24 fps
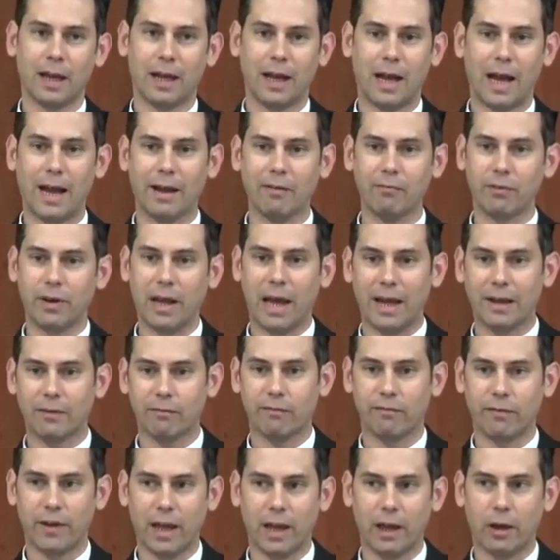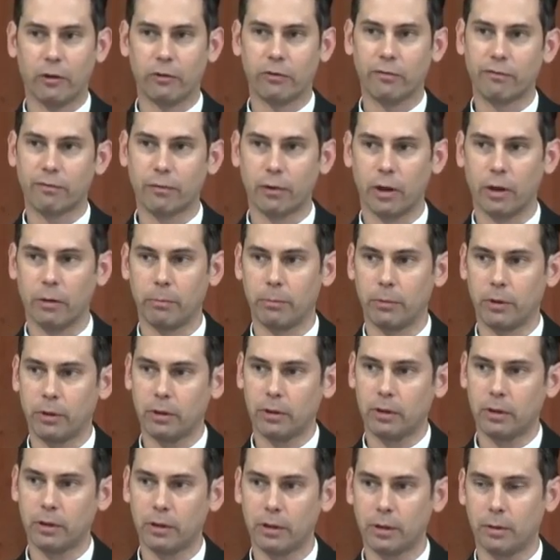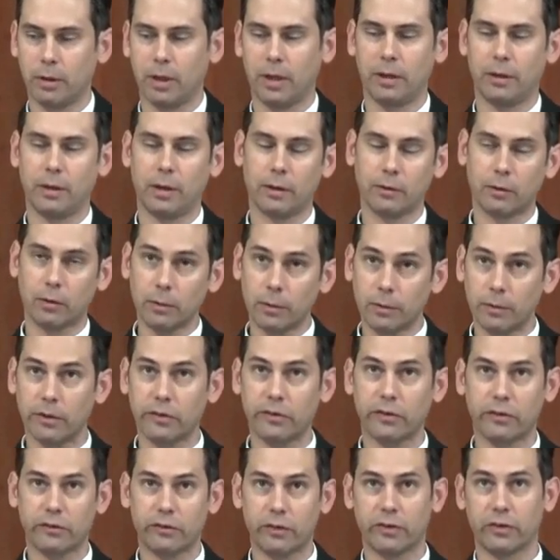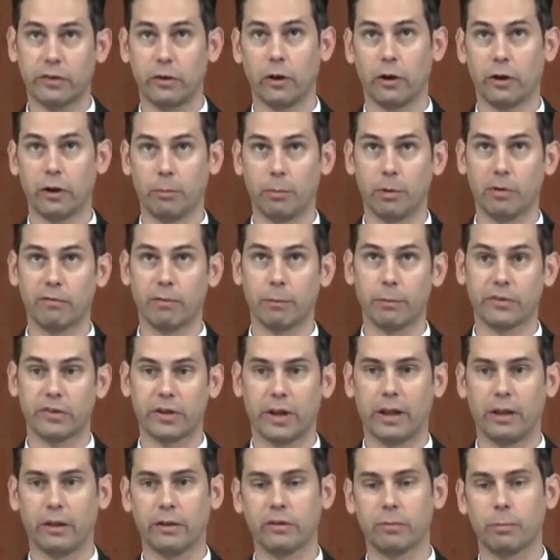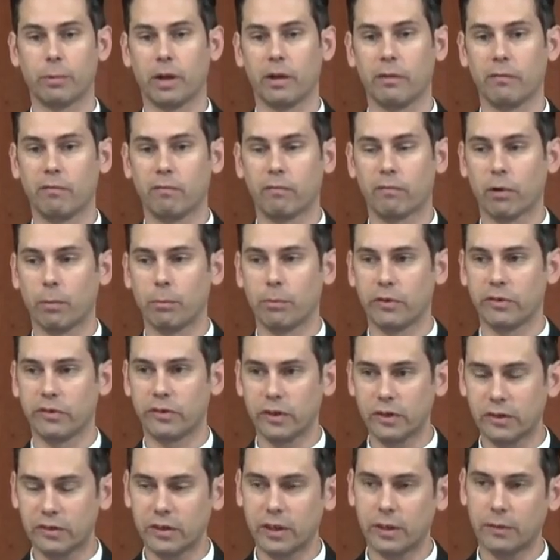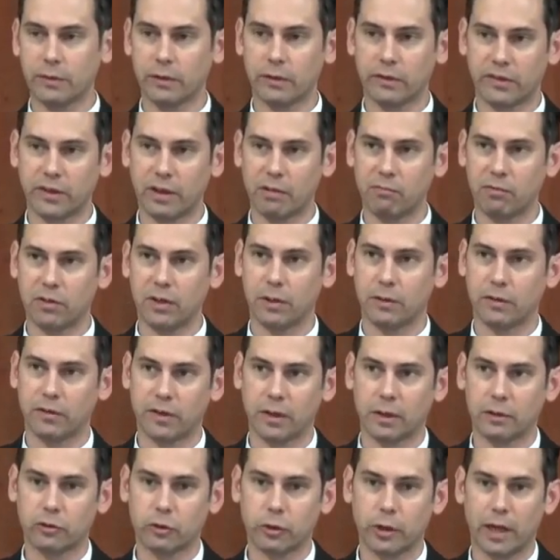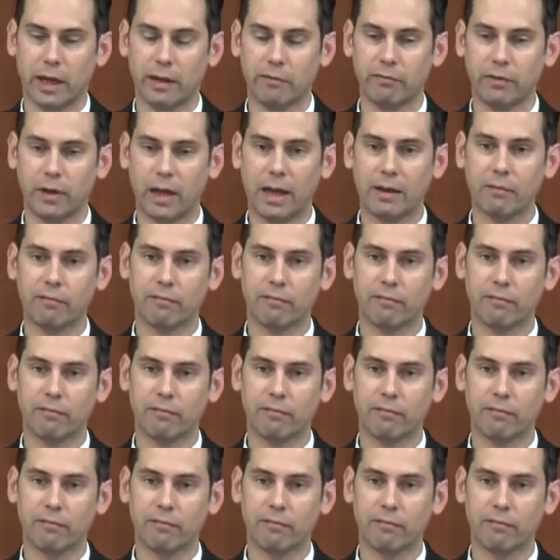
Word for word: I've not found from, and uh, this is just an argument from silence, but I, from the 16th and 17th century, I've not